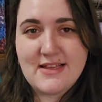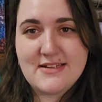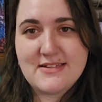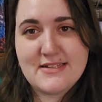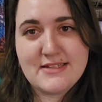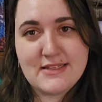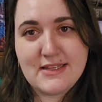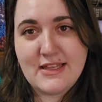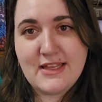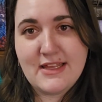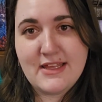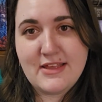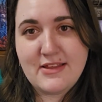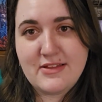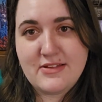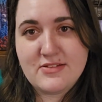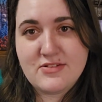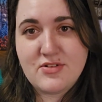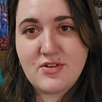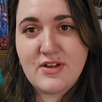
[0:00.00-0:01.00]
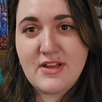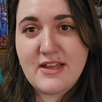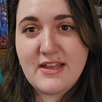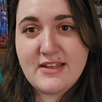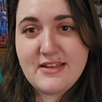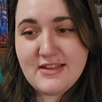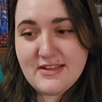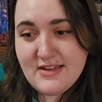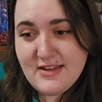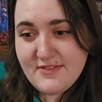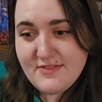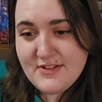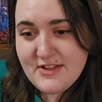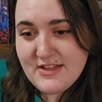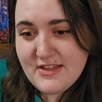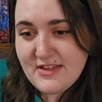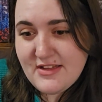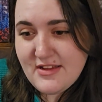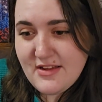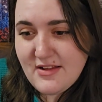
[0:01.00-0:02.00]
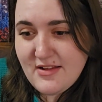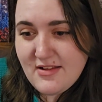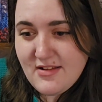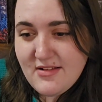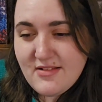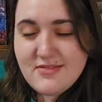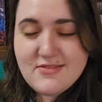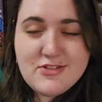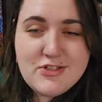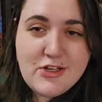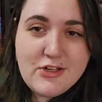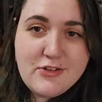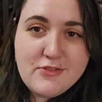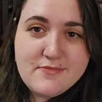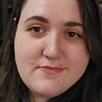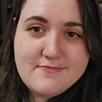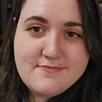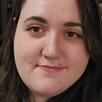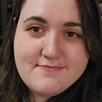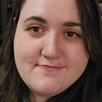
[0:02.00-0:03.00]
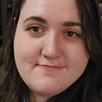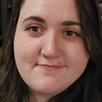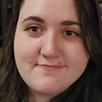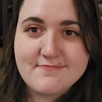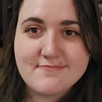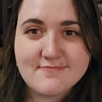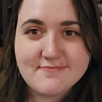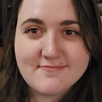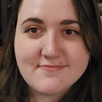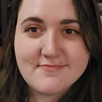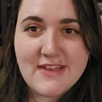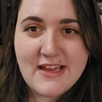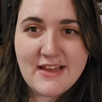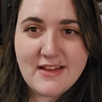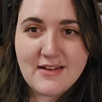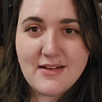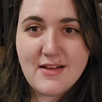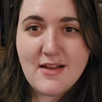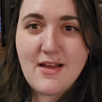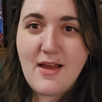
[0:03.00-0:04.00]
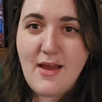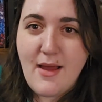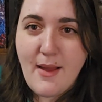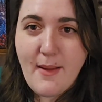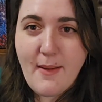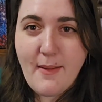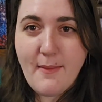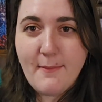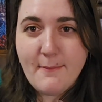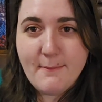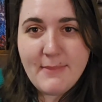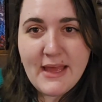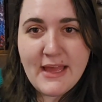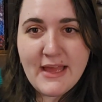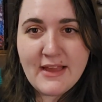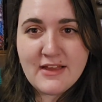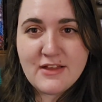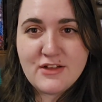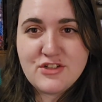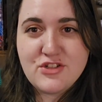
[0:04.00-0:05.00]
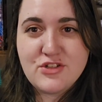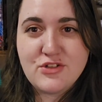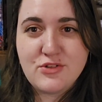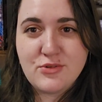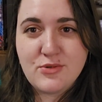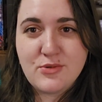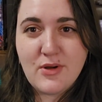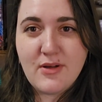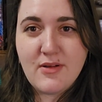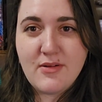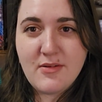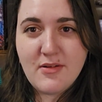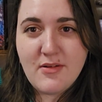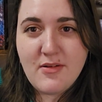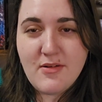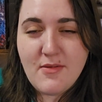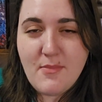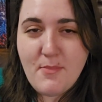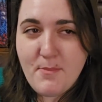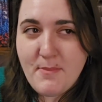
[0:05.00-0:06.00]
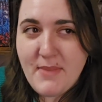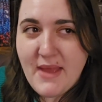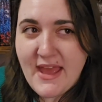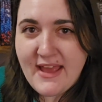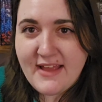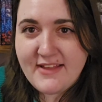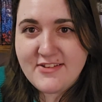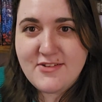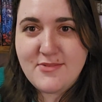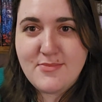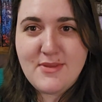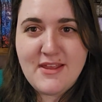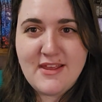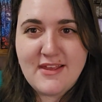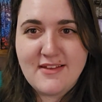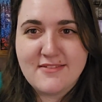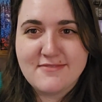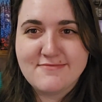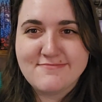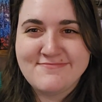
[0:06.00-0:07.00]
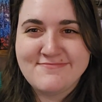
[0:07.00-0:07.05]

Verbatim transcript: didn't like it, so I DNF'd it. So, yeah, back to past me